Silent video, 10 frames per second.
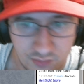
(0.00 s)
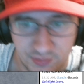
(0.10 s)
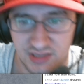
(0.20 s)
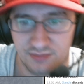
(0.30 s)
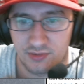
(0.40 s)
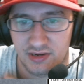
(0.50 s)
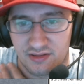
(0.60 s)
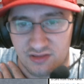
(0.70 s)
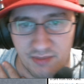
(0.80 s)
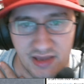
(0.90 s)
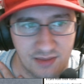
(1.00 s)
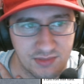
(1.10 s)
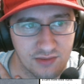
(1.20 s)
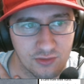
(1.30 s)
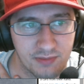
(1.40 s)
We end up running the Mayhem
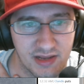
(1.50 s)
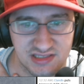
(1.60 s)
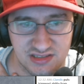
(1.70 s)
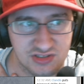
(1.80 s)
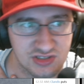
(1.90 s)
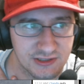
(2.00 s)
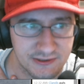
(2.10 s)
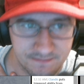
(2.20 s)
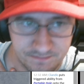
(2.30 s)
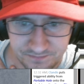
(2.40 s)
Devil, passing the turn.